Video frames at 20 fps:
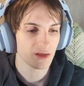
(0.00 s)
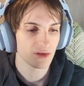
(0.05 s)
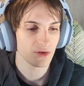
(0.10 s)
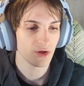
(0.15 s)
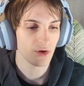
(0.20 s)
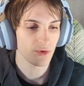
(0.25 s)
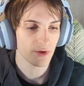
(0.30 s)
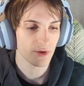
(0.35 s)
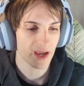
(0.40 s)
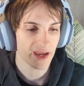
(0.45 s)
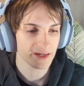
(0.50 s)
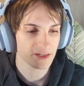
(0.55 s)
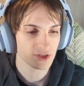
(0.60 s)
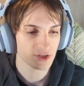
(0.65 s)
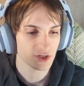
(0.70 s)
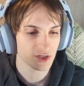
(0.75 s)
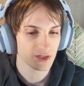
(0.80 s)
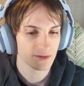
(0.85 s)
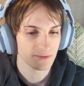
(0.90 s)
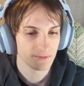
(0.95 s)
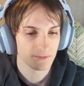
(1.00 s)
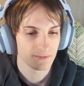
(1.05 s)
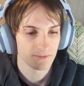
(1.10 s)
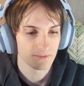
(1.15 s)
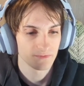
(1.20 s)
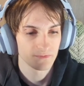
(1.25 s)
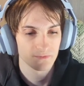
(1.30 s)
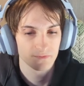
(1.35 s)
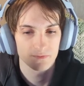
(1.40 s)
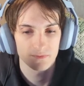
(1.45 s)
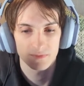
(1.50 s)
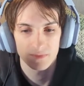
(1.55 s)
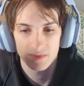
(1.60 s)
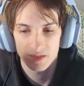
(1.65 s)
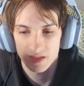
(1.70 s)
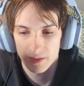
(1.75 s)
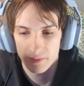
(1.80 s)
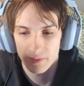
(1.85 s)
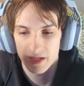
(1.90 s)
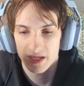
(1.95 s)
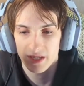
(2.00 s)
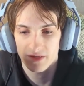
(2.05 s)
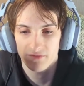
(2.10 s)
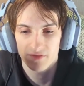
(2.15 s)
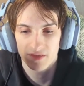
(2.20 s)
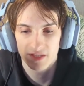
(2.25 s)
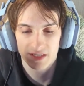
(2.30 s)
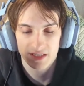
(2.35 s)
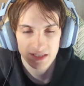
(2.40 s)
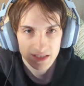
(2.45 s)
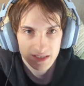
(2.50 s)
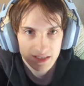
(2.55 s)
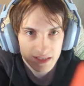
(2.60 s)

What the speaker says: location. Let me give this as an